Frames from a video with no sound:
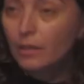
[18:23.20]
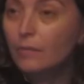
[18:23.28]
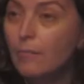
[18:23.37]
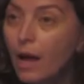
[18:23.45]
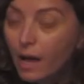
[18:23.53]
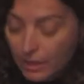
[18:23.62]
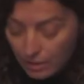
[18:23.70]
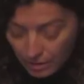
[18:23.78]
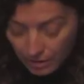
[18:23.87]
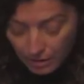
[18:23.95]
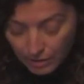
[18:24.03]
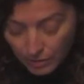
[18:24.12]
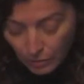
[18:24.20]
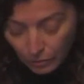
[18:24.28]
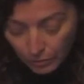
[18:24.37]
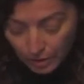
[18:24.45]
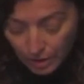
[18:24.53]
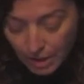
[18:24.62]
Mann
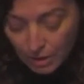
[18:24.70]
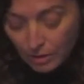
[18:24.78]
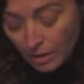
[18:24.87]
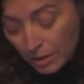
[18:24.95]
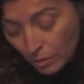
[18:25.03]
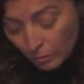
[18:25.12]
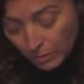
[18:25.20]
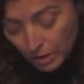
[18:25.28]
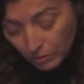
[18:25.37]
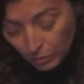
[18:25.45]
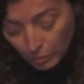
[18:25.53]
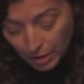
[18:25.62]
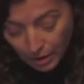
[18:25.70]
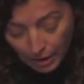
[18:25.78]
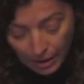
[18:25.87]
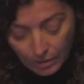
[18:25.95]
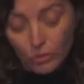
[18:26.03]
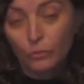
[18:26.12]
assumed it to be a
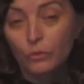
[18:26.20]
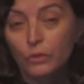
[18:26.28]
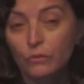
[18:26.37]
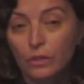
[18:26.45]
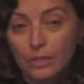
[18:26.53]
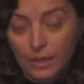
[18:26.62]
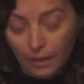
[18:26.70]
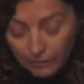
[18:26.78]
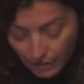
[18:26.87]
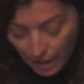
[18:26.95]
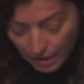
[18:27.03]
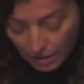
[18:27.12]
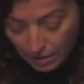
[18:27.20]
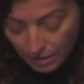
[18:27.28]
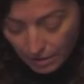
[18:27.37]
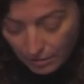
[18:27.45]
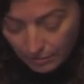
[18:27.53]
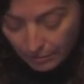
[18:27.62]
case of reverse
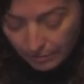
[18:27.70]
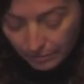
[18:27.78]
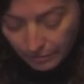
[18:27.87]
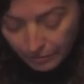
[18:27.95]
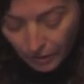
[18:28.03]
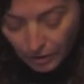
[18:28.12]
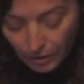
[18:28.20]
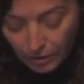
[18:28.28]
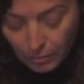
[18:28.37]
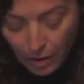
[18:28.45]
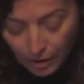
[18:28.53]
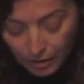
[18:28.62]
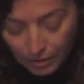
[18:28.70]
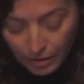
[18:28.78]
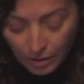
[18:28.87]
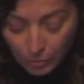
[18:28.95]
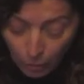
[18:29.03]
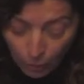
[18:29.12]
ekphrasis.
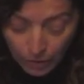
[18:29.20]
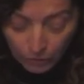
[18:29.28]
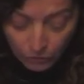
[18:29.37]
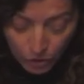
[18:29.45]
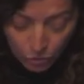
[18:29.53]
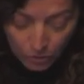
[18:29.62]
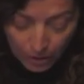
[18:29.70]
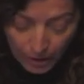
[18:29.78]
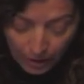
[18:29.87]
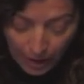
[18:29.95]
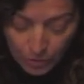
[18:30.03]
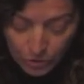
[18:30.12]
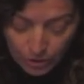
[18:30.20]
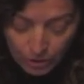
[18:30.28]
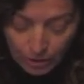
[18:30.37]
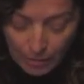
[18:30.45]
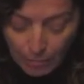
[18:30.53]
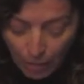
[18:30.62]
Born visually
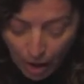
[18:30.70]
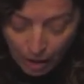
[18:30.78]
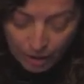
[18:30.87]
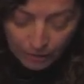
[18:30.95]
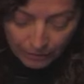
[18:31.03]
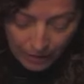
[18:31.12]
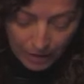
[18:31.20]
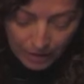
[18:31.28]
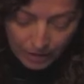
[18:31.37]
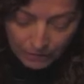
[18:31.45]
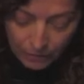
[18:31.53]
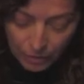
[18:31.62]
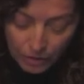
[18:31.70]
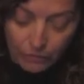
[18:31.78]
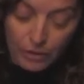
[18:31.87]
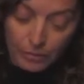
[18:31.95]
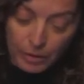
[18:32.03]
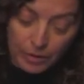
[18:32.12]
captured a Mahler face from the
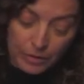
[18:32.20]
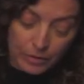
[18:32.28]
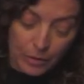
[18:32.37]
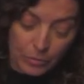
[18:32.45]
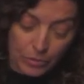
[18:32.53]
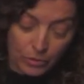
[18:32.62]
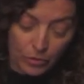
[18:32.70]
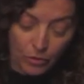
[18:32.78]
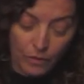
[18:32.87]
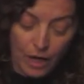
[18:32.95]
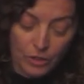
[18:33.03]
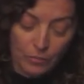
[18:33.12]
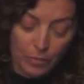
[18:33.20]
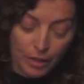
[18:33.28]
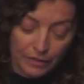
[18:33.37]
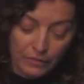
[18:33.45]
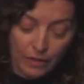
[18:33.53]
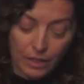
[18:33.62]
verbal description of
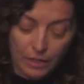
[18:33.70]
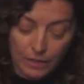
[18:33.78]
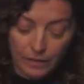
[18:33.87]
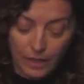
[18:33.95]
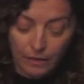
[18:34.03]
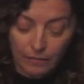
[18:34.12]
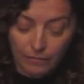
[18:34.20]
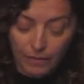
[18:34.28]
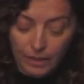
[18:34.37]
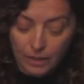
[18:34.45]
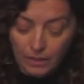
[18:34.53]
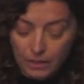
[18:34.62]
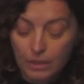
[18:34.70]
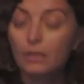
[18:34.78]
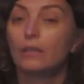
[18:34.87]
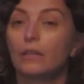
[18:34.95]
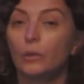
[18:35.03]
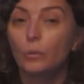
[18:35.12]
Aschenbach's face in Death in Venice,
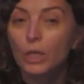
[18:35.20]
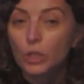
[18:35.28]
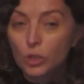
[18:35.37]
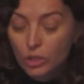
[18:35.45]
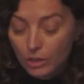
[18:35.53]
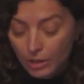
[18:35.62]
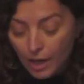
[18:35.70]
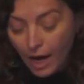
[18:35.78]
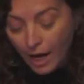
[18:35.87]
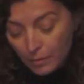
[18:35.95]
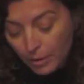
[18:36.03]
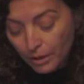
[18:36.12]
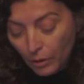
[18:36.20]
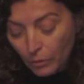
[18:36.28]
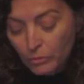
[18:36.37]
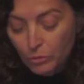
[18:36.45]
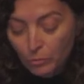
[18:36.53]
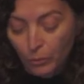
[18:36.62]
which,
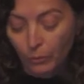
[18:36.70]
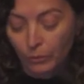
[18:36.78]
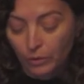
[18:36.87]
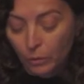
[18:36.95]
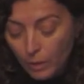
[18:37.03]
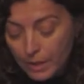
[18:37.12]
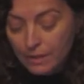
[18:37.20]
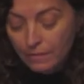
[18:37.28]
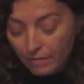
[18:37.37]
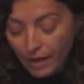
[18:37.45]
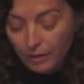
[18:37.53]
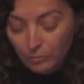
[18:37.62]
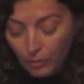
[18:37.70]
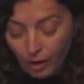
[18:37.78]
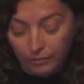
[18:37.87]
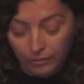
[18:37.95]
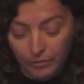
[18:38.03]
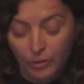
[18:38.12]
unbeknownst to Born, was in fact
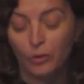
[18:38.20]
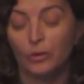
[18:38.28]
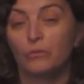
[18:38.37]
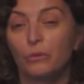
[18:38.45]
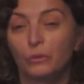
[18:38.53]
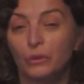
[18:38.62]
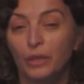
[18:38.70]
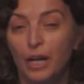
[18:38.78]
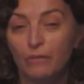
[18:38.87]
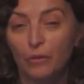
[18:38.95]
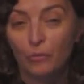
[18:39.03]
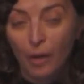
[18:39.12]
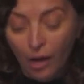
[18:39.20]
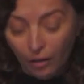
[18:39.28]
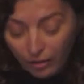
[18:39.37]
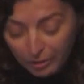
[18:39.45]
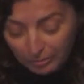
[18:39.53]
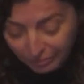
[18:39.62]
modeled on a photograph of
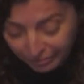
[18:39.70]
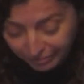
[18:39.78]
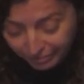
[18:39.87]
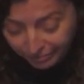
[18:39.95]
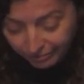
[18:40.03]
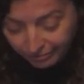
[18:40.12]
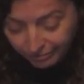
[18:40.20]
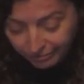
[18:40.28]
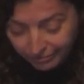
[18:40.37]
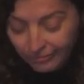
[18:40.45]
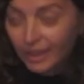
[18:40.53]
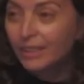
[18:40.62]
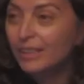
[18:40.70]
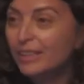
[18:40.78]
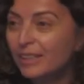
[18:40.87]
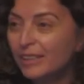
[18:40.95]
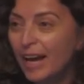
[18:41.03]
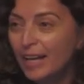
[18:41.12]
Mahler.
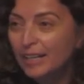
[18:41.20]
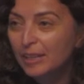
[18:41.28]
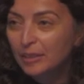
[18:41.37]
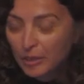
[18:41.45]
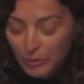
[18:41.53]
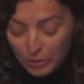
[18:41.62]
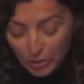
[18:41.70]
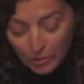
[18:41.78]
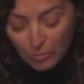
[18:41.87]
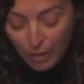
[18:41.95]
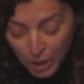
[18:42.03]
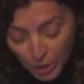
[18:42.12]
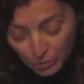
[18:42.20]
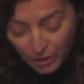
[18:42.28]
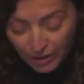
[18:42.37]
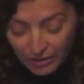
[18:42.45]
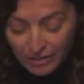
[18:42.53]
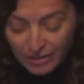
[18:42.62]
The anecdote, much
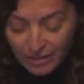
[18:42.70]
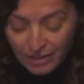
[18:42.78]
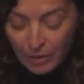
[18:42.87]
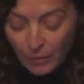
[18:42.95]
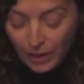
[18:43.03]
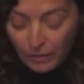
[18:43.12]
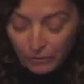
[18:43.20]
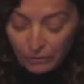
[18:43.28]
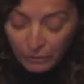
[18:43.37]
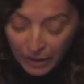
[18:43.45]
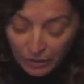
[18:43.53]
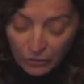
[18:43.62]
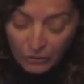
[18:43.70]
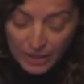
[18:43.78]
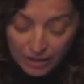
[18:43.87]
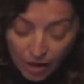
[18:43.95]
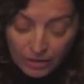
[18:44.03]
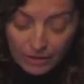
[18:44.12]
rehearsed in the wake of Luchino
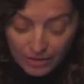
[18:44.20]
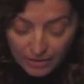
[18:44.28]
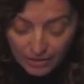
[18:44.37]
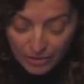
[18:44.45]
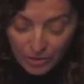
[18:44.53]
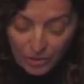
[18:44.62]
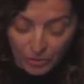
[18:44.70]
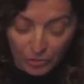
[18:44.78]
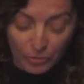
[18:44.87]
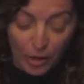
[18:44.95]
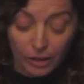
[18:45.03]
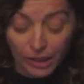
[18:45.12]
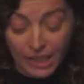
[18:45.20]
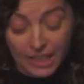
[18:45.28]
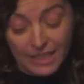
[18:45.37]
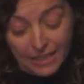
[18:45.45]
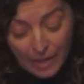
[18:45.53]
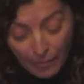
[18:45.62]
Visconti's decision to model
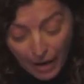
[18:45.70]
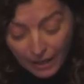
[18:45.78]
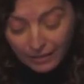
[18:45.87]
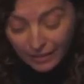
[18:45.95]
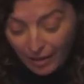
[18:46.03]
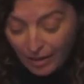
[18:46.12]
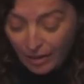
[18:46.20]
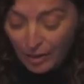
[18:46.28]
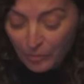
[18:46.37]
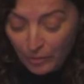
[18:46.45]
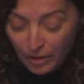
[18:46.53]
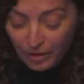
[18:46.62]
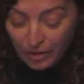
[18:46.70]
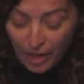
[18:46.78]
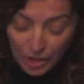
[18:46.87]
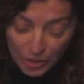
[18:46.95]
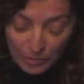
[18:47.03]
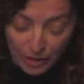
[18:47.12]
his cinematic
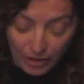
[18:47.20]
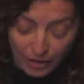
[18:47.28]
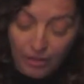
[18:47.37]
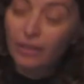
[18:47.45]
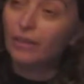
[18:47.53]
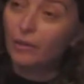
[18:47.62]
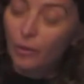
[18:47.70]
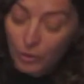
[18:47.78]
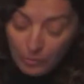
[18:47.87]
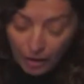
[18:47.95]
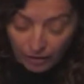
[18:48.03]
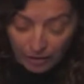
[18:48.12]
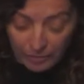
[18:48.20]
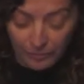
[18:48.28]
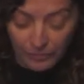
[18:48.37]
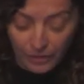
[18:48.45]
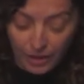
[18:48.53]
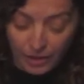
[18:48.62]
Aschenbach on Mahler
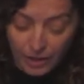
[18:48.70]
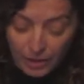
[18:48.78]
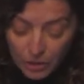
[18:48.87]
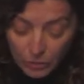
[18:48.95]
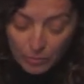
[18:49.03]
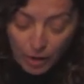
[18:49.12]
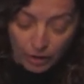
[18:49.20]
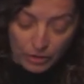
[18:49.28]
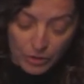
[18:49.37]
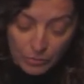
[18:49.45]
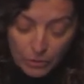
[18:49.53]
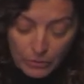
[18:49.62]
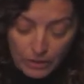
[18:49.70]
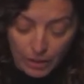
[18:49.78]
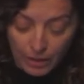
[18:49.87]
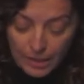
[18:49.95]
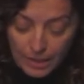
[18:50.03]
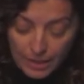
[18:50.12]
and use Mahler's
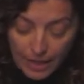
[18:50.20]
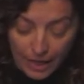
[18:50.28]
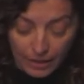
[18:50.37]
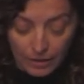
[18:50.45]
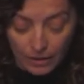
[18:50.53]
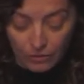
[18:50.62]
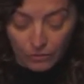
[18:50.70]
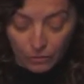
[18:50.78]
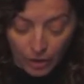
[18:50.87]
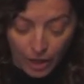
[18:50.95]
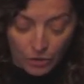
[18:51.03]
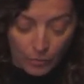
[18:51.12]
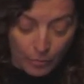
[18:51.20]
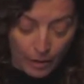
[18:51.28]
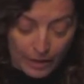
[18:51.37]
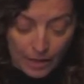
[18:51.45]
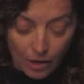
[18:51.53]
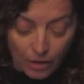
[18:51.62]
music as a stand-in for
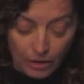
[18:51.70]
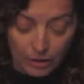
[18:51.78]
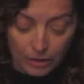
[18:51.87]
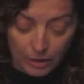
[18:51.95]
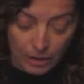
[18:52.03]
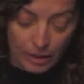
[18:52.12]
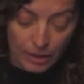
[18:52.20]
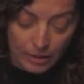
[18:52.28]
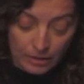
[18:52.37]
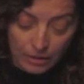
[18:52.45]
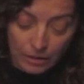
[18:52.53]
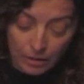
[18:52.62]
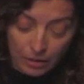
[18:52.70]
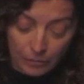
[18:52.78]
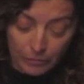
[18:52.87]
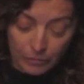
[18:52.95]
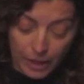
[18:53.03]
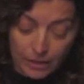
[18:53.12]
Aschenbach's art in his
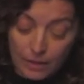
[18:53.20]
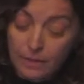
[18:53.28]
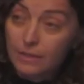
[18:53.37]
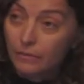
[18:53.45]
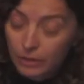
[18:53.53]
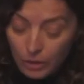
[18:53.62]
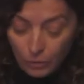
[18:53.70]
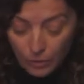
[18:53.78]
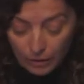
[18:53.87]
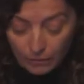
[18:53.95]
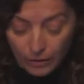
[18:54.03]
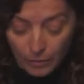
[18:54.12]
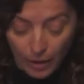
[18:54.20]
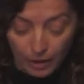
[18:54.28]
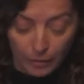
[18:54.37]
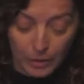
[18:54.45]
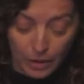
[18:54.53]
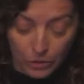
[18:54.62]
1971 film
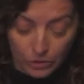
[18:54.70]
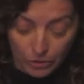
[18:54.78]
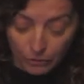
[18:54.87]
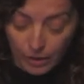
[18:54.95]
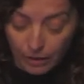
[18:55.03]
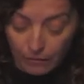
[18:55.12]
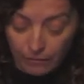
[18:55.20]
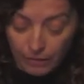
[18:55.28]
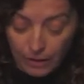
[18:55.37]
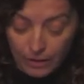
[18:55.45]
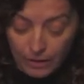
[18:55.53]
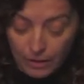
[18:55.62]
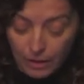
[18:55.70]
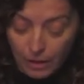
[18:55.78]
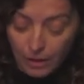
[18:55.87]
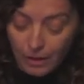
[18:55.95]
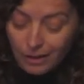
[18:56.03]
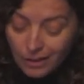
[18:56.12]
adaptation of Death in Venice,
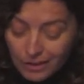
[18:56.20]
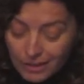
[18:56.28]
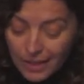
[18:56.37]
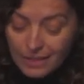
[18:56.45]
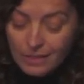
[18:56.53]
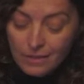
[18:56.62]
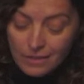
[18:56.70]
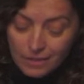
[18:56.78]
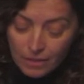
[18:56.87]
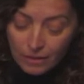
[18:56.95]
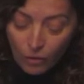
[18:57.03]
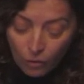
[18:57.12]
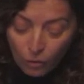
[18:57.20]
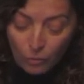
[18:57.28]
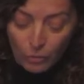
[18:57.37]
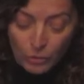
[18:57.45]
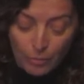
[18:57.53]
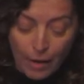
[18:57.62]
condenses an
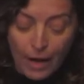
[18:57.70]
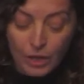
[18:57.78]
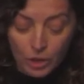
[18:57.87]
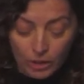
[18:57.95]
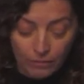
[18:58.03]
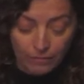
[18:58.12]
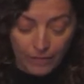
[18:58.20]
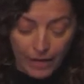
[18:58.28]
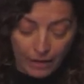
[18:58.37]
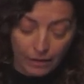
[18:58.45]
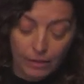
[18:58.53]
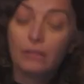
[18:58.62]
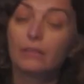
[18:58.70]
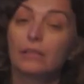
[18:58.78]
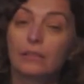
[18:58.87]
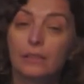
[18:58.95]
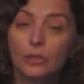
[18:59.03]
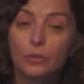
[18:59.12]
almost magical faith in
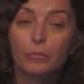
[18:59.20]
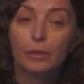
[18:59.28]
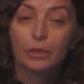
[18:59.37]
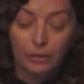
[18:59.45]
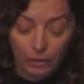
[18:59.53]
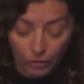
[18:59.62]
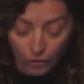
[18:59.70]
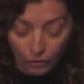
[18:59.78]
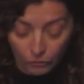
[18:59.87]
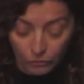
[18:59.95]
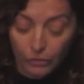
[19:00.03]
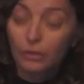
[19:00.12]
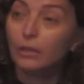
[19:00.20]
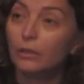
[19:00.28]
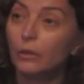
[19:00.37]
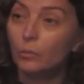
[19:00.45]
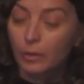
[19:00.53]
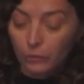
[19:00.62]
the legibility of a
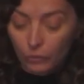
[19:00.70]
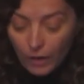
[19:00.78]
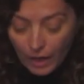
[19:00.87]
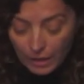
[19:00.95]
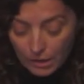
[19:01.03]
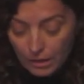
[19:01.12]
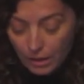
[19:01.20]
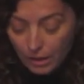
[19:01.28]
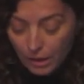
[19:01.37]
human face